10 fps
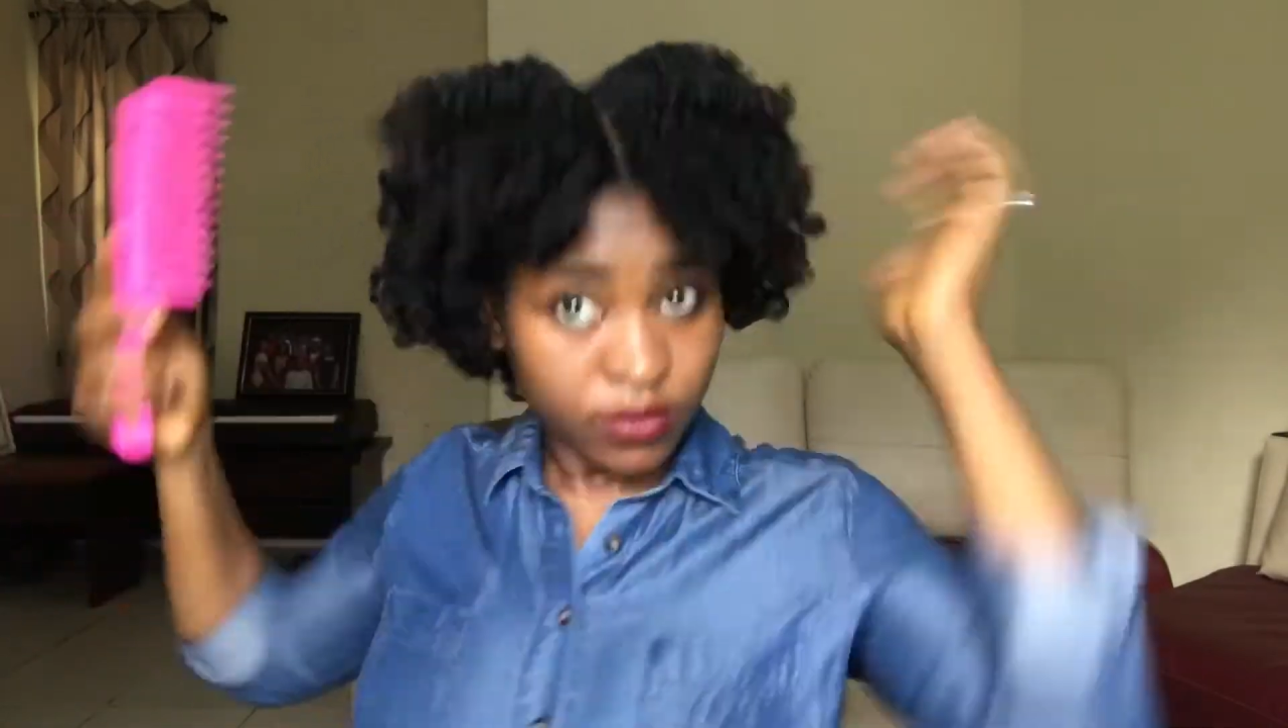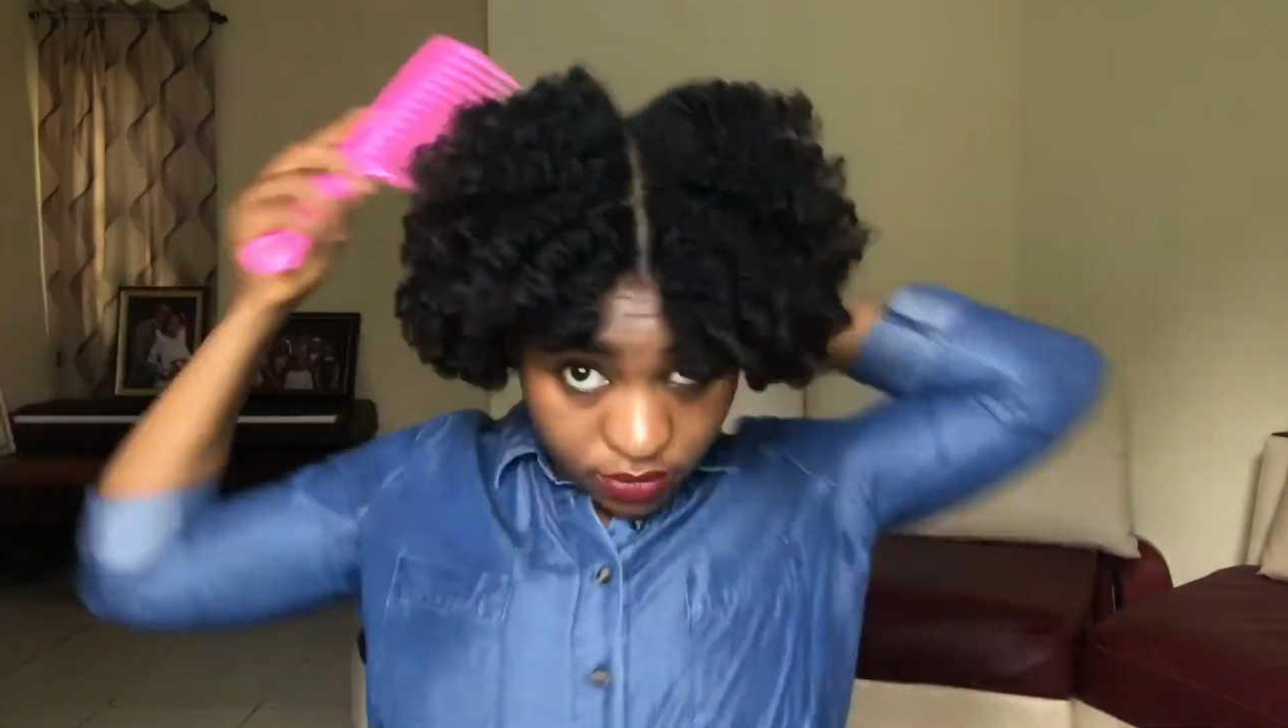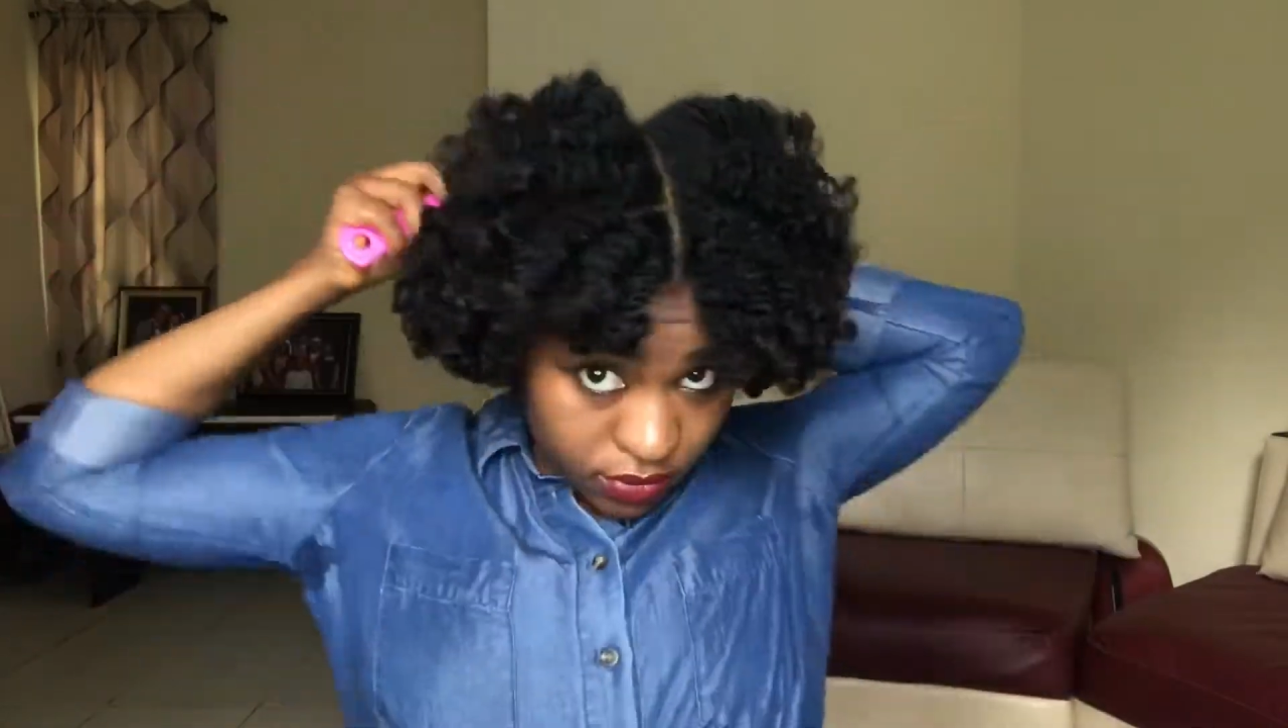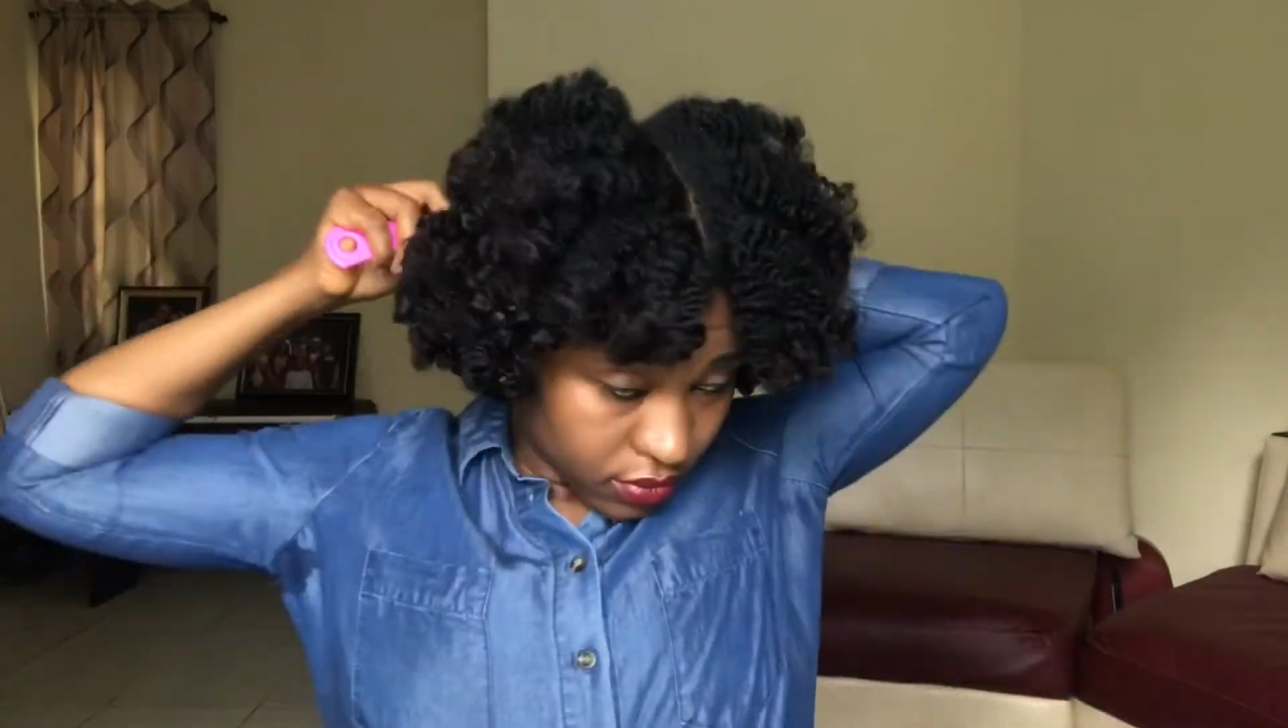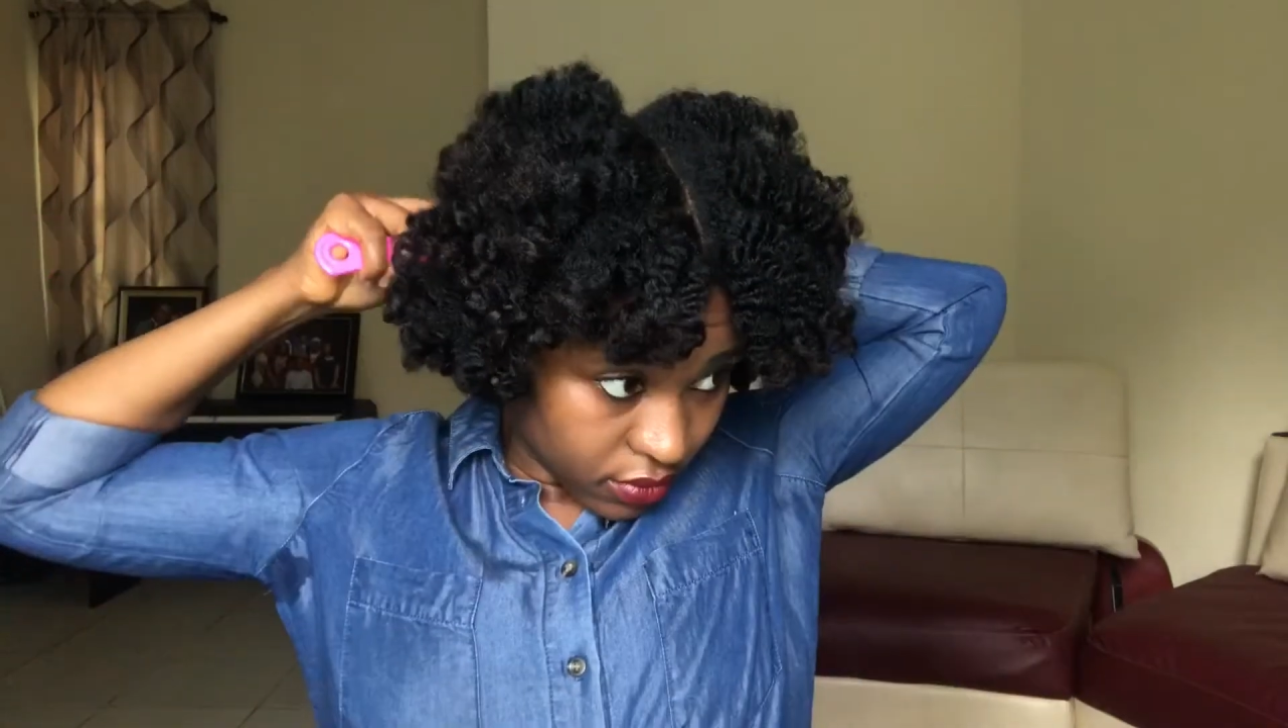
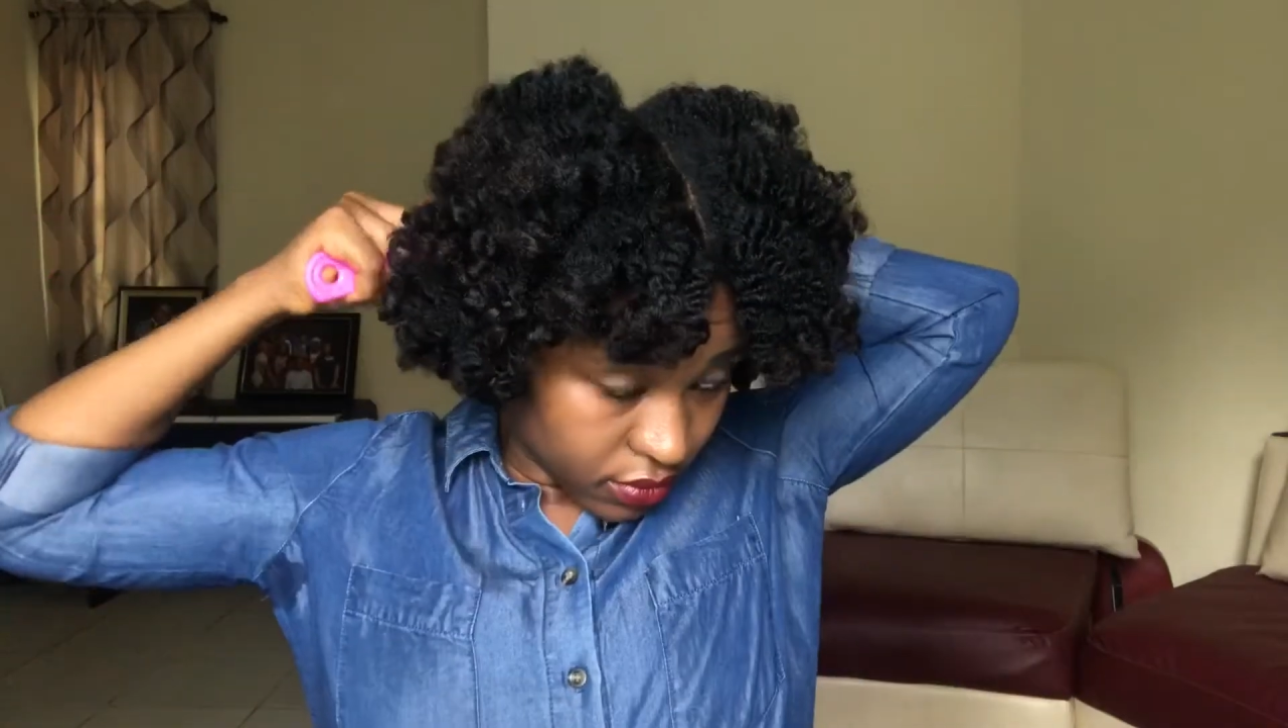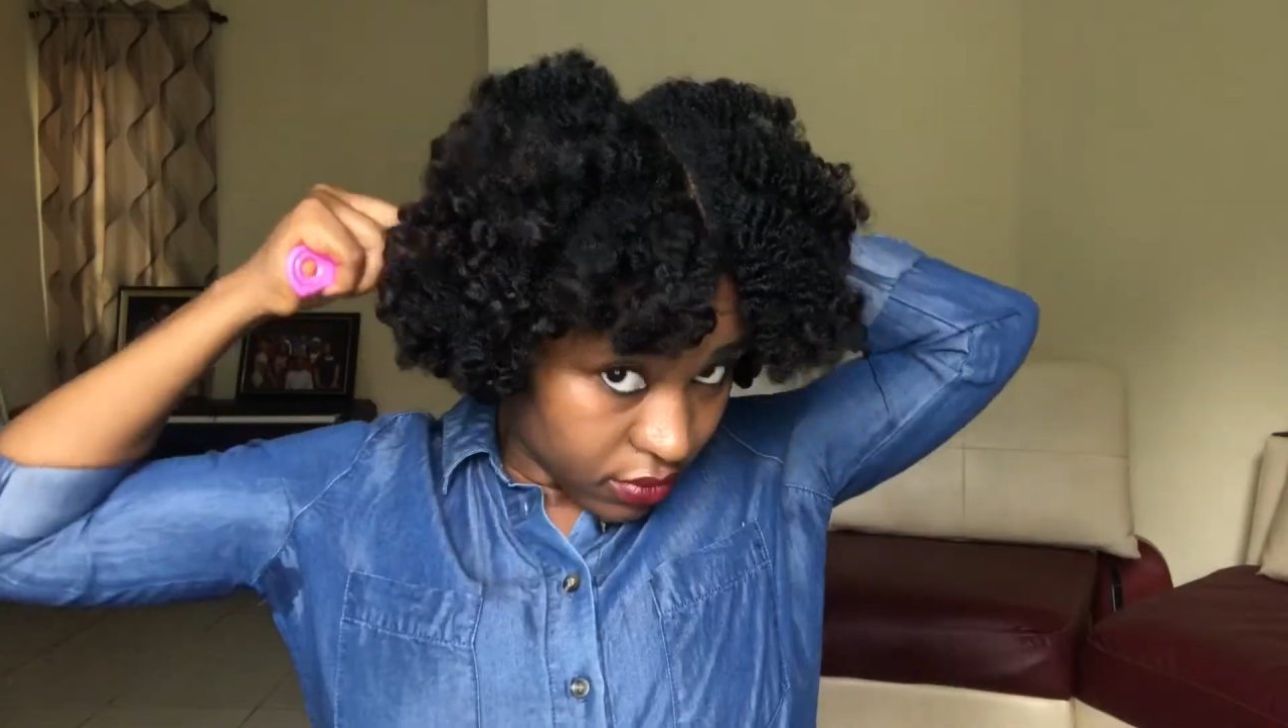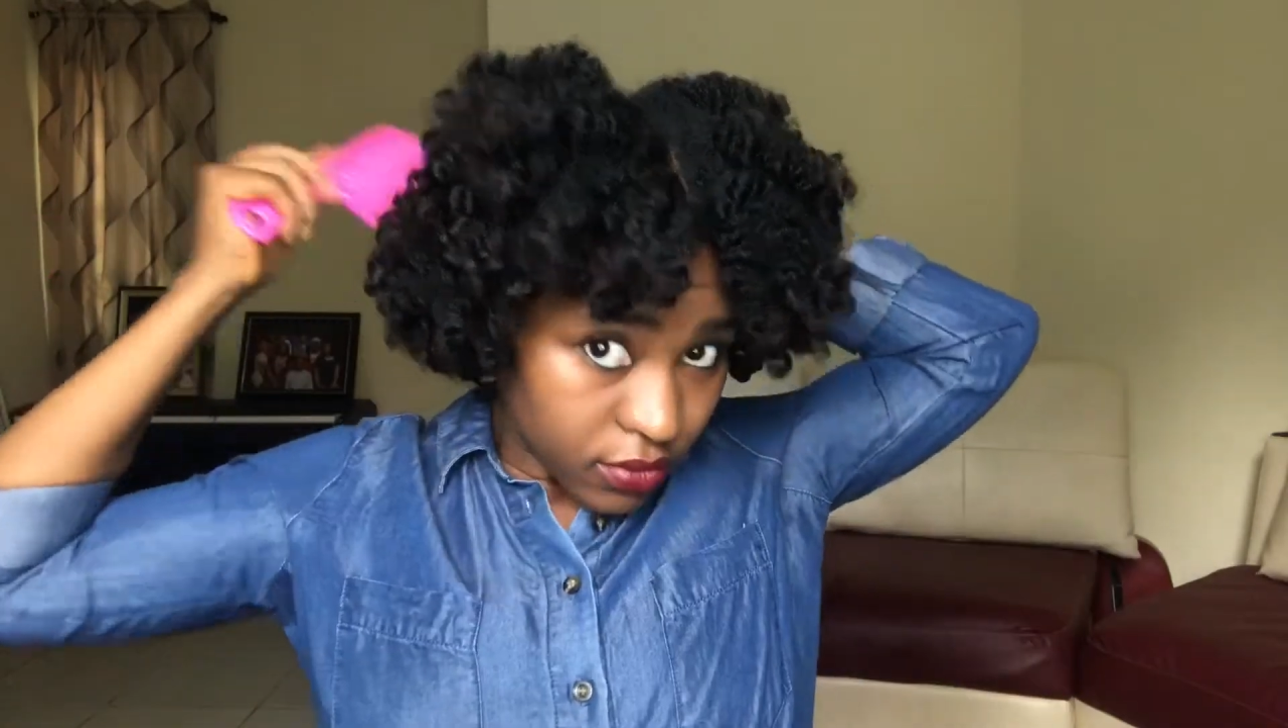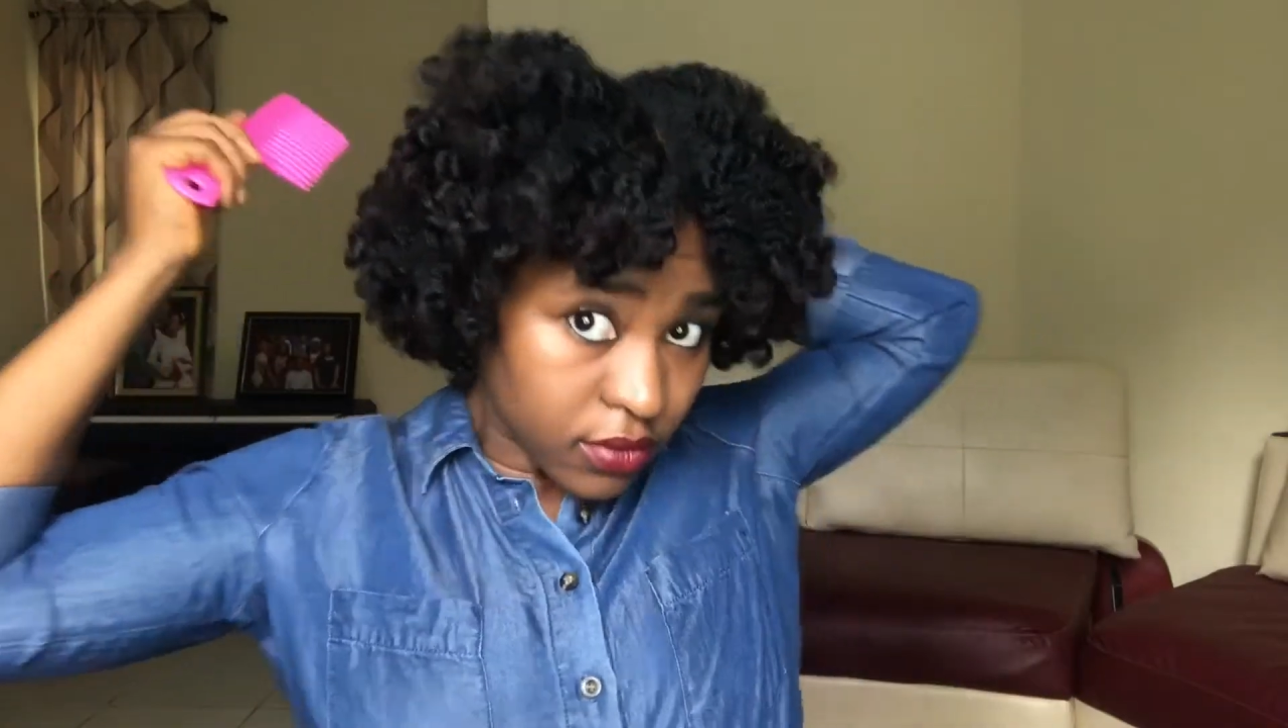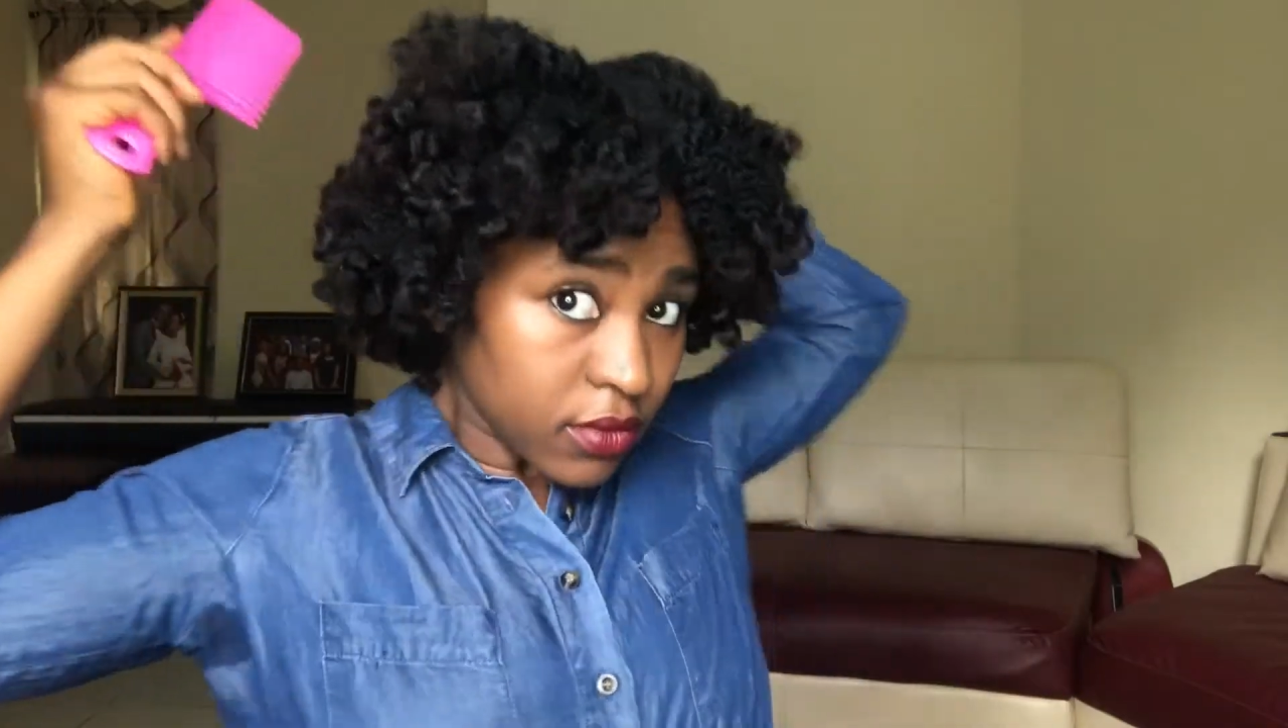more
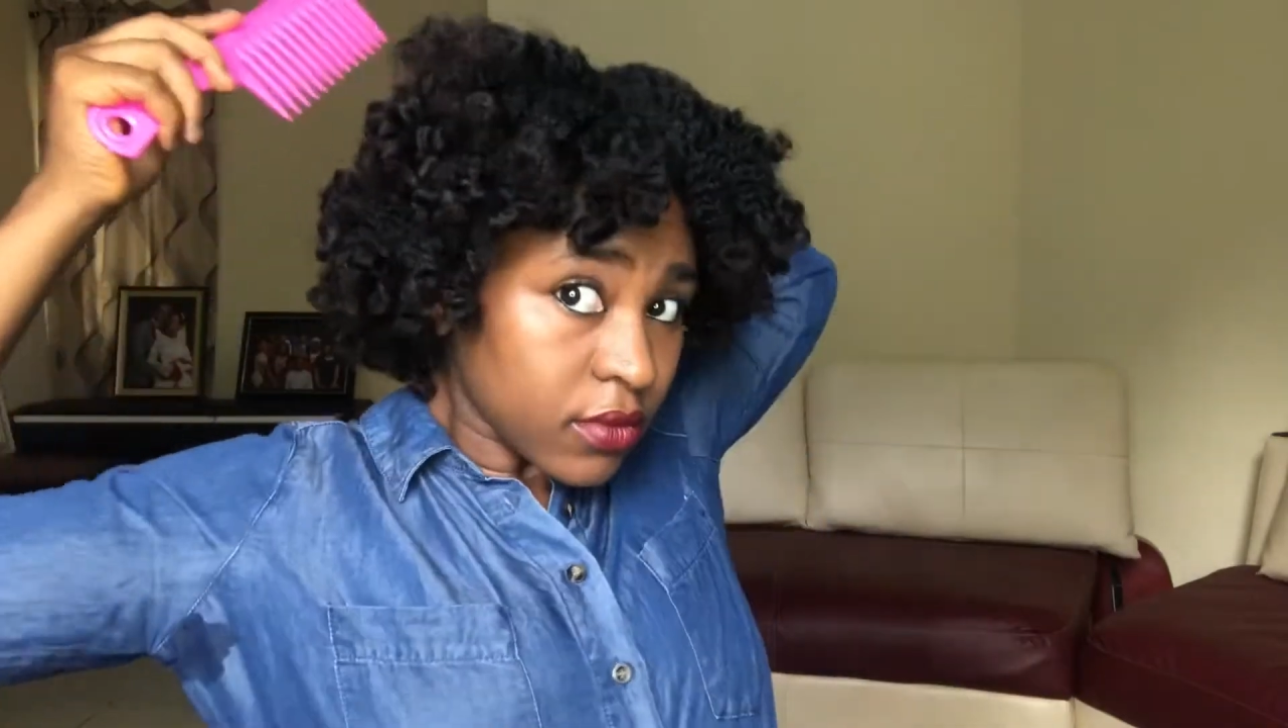definition.